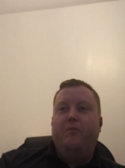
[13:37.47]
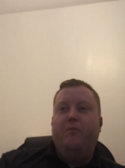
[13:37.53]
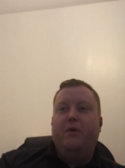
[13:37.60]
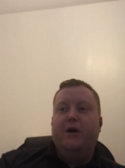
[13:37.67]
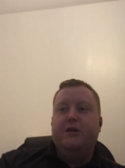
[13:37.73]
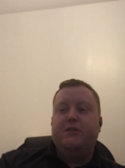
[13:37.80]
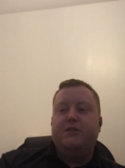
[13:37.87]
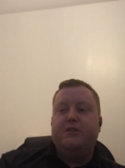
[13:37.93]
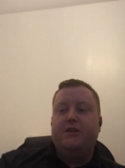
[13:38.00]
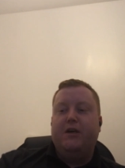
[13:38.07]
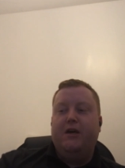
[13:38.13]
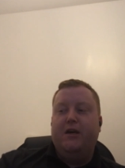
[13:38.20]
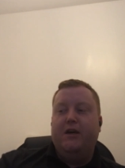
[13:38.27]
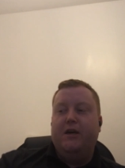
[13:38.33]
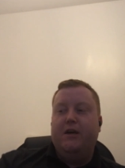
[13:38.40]
But
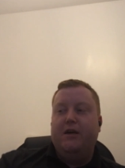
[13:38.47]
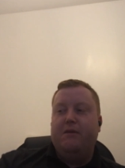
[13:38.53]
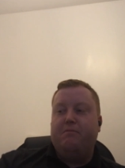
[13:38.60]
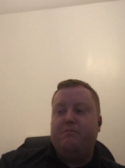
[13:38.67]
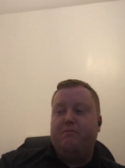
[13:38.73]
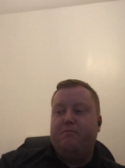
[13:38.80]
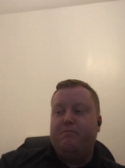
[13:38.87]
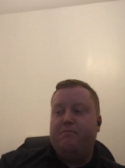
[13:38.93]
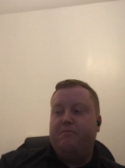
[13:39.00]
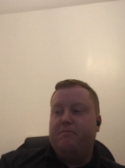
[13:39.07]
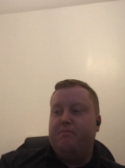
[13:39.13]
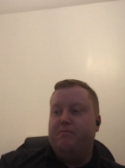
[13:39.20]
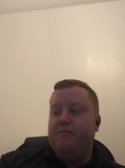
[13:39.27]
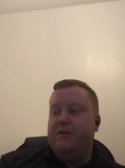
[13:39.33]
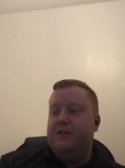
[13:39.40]

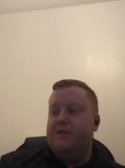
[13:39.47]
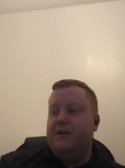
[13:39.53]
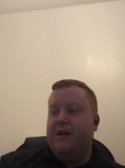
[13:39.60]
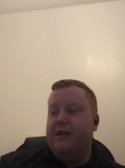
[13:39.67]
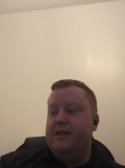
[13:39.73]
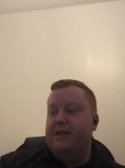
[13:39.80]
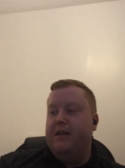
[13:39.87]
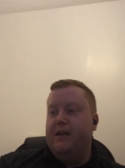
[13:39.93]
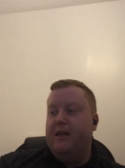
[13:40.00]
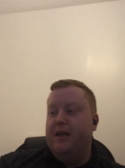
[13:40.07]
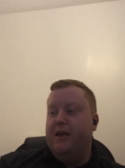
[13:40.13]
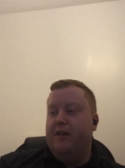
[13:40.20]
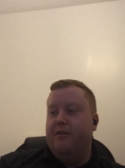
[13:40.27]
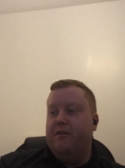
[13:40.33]
this idea, yeah,